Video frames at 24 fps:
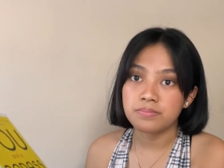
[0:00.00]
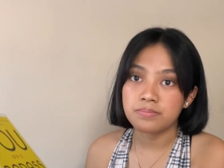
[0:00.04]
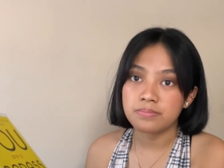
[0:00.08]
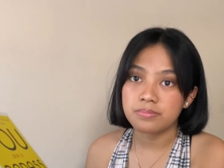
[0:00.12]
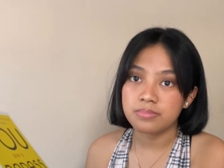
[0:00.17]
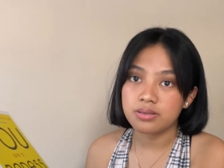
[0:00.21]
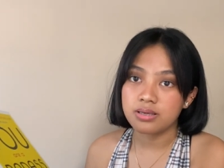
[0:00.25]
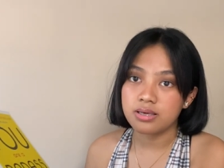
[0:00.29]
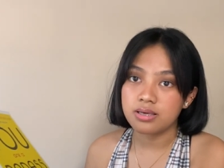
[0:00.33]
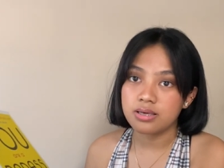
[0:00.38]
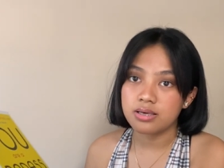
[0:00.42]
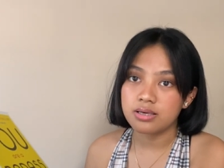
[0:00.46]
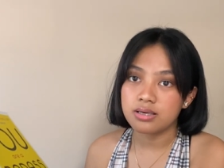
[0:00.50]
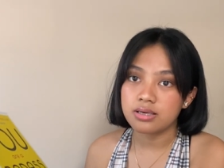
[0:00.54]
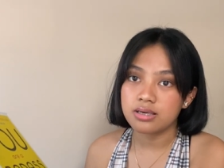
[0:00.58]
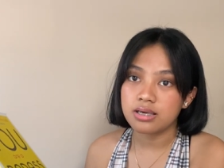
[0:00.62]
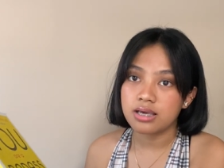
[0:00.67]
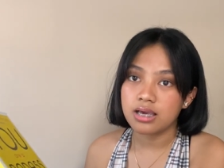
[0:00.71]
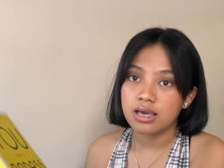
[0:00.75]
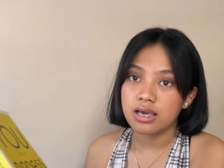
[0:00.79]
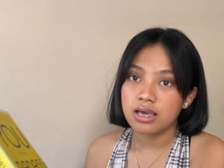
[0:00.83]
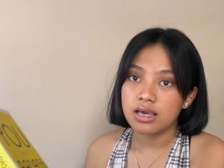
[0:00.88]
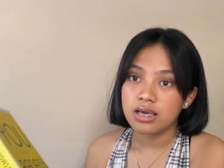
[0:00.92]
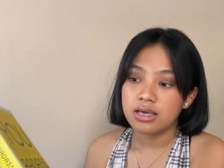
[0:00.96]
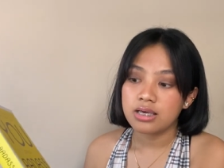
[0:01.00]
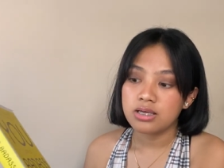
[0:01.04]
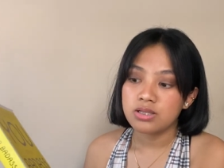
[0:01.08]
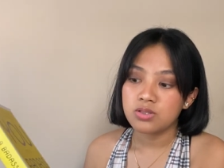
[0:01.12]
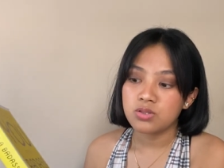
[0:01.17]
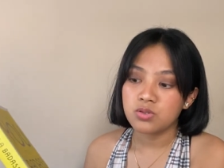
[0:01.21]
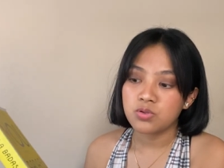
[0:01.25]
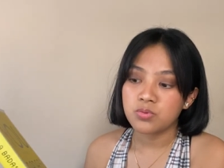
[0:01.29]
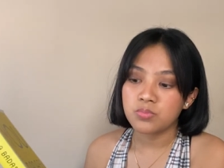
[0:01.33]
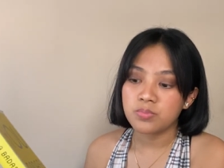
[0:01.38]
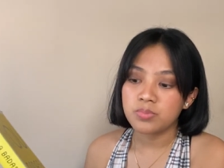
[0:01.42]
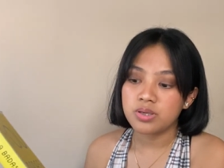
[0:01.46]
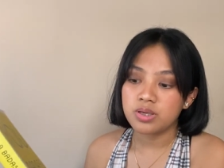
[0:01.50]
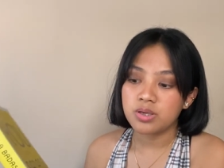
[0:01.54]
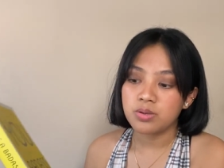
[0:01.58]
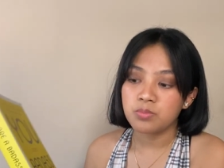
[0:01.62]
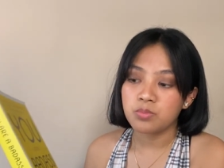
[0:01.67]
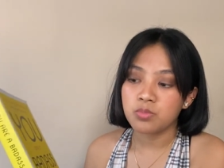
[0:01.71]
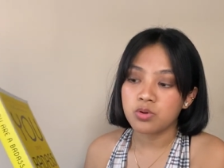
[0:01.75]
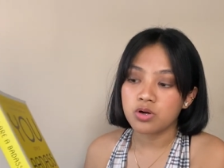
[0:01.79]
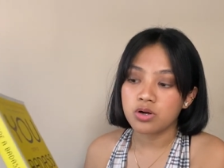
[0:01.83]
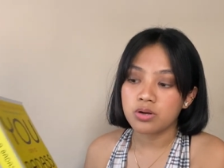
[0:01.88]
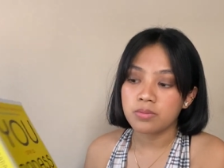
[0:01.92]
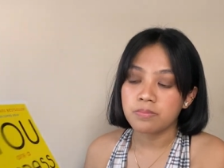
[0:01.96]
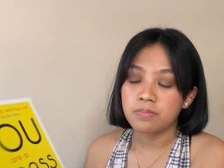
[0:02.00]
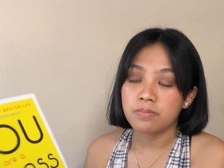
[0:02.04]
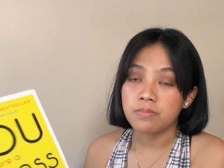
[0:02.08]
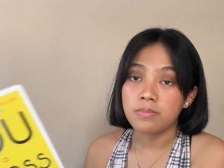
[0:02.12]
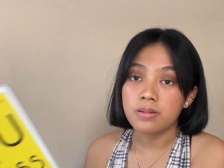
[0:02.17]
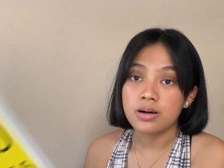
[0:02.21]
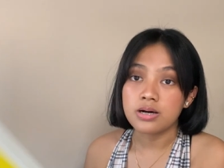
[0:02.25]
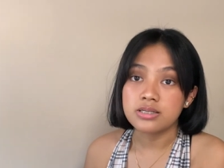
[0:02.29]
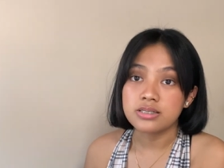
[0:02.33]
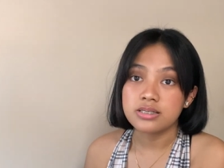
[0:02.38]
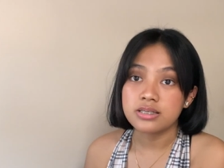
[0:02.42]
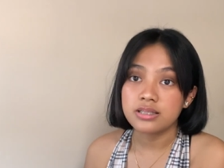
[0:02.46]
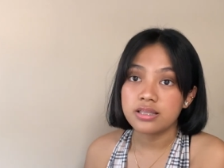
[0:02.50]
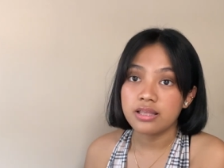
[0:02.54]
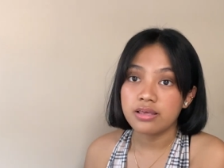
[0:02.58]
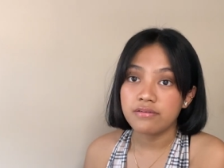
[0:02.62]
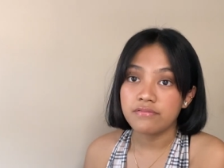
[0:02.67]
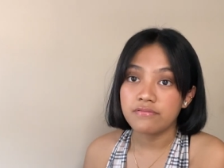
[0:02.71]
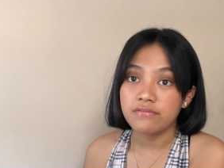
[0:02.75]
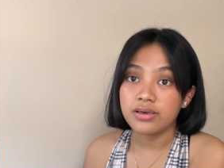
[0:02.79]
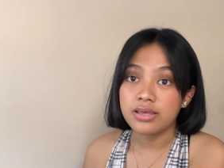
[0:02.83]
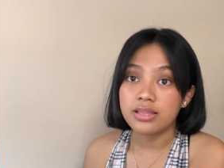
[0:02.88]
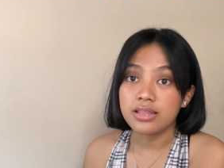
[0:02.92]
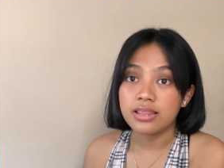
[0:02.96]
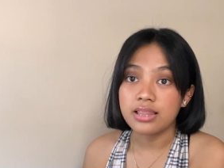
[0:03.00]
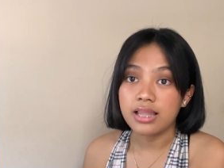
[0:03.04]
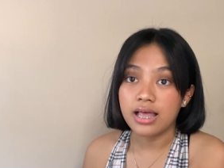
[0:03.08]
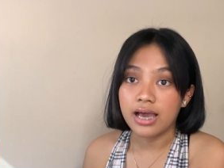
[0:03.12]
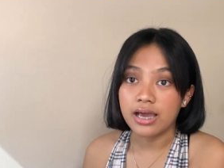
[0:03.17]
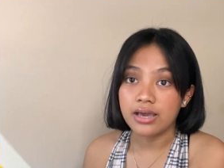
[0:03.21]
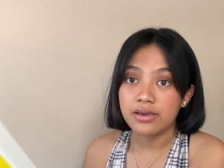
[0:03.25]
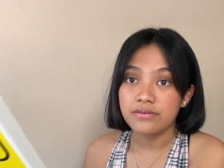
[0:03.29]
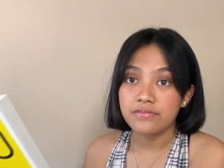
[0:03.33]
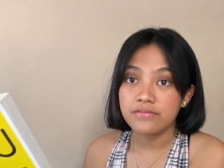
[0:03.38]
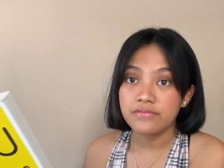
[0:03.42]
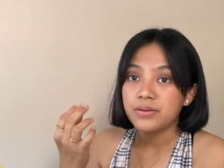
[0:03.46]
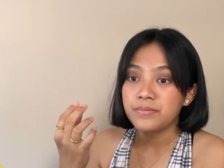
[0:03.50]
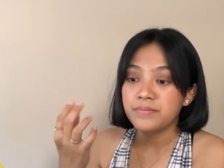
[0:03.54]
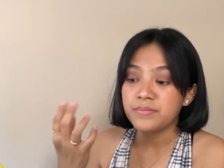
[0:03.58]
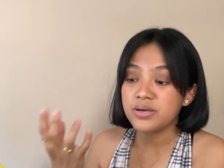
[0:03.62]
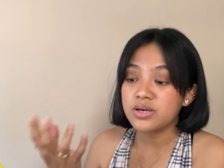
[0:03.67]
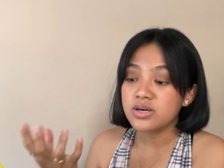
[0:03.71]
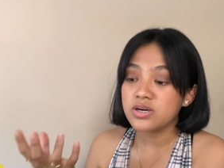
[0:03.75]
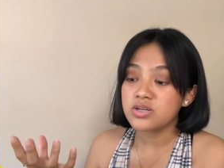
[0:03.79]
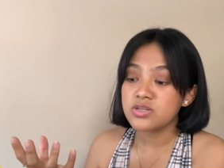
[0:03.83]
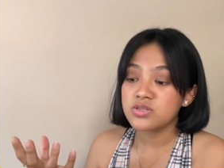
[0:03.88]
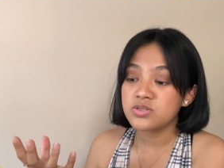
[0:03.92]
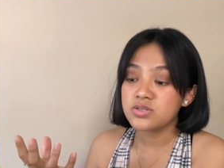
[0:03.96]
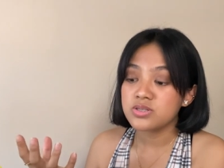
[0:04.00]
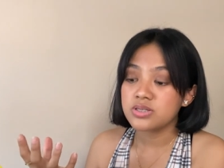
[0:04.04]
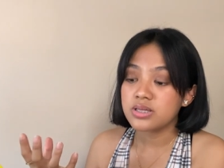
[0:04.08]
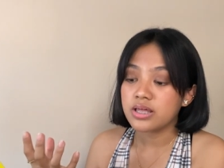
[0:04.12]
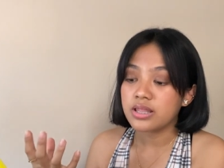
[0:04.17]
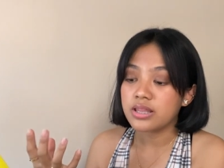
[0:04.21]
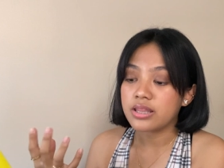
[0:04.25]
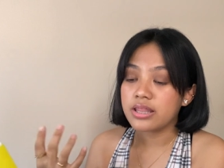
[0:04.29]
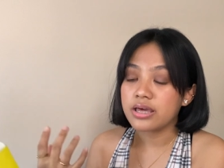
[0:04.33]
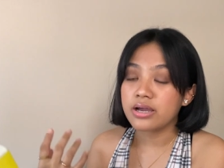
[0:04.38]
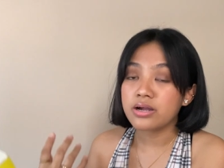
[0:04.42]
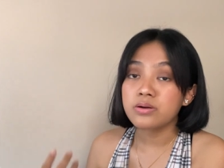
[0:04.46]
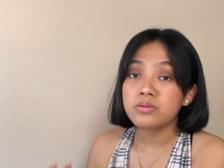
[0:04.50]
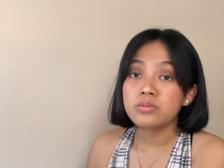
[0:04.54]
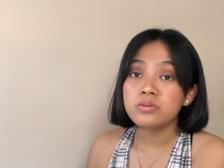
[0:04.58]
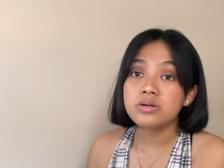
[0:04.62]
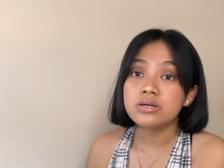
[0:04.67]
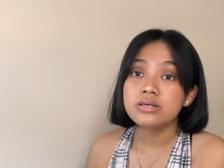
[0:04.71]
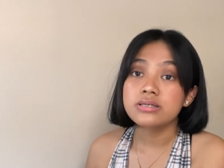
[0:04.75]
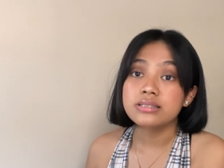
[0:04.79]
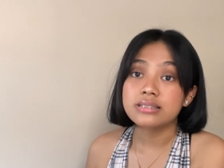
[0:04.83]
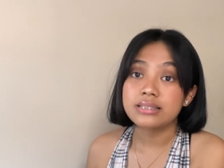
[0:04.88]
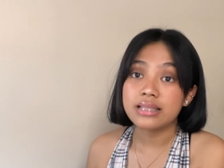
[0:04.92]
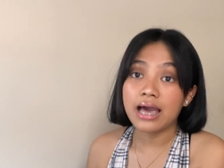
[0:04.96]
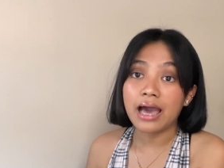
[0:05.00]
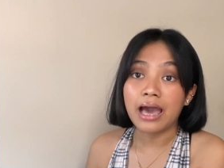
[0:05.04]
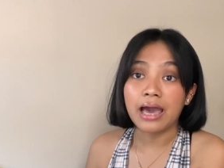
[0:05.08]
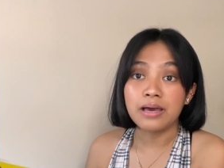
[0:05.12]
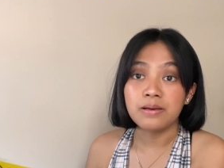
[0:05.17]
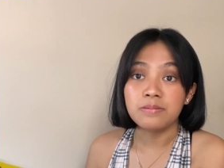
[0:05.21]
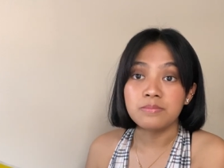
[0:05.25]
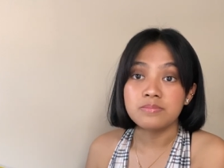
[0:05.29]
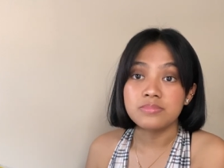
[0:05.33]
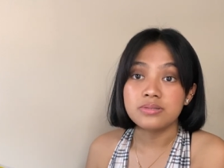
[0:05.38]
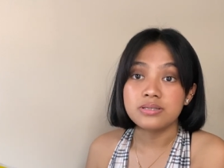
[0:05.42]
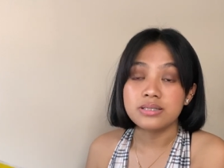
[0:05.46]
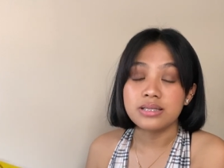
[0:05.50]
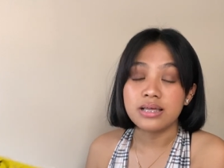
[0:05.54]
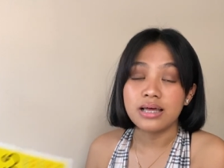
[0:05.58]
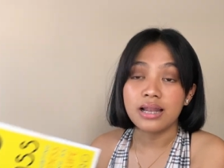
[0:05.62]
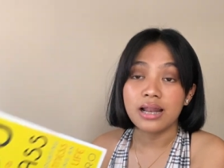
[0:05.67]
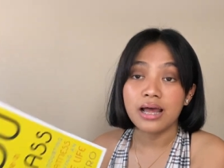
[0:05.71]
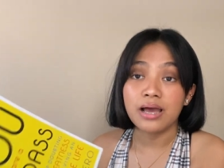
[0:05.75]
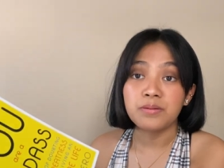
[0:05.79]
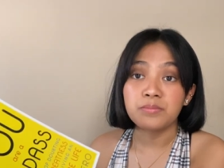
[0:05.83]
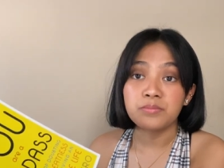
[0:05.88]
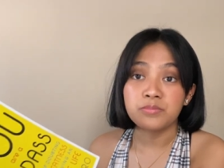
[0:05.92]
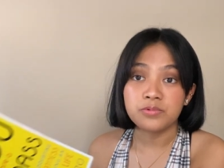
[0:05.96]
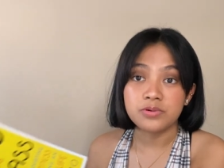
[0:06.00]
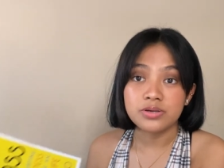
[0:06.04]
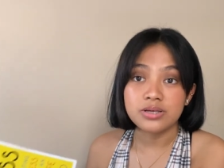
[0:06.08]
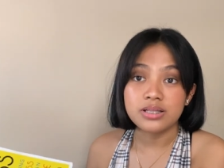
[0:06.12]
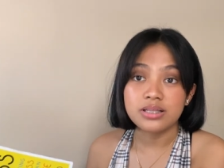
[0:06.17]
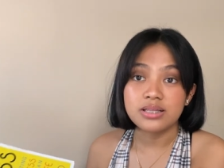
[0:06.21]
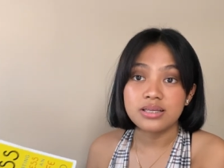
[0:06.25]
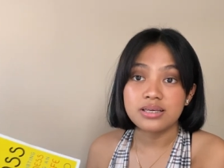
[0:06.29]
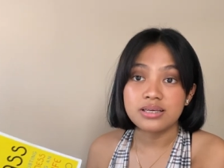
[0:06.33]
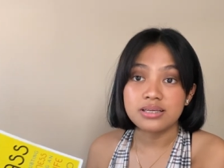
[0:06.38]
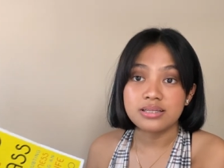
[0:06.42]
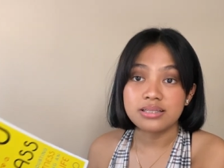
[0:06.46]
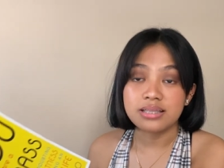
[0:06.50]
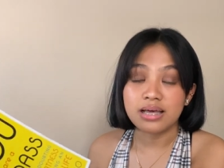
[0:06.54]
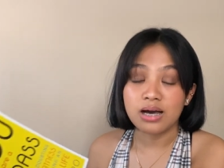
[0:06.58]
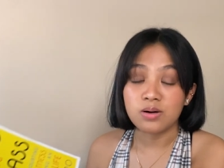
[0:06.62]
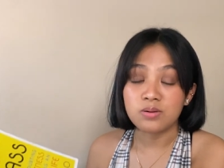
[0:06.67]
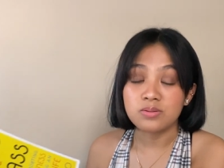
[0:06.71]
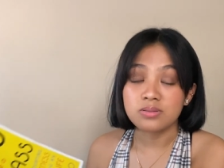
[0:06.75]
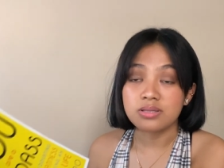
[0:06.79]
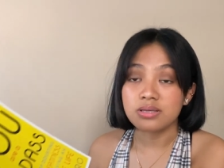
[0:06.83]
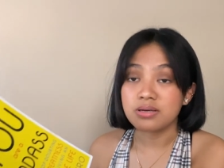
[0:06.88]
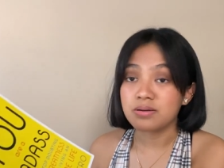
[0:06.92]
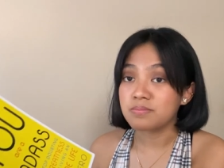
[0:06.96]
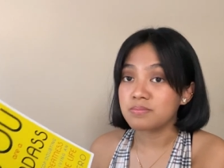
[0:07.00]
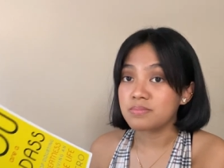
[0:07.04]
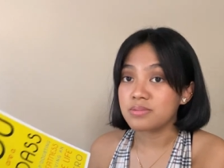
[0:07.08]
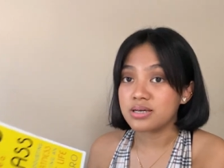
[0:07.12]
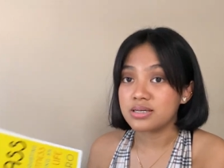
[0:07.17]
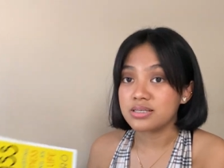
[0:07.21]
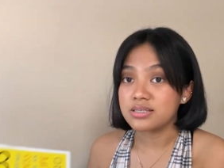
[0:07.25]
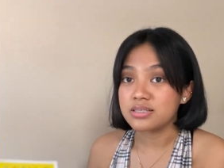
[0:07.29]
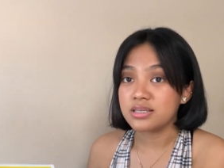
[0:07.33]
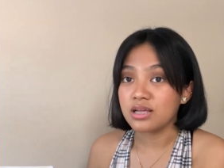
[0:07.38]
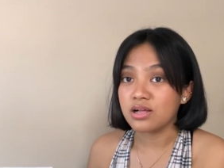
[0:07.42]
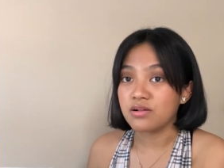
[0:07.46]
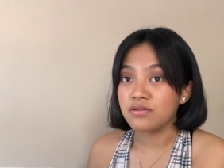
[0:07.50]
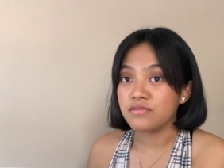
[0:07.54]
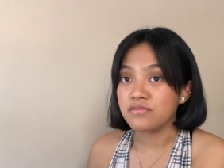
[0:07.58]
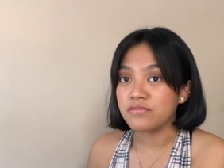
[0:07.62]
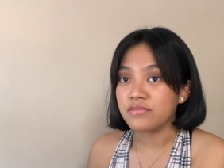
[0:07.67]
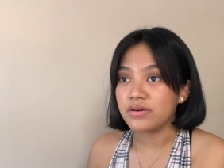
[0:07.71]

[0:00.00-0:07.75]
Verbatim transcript: me to be more positive in life because there were times that I'm really doubting myself,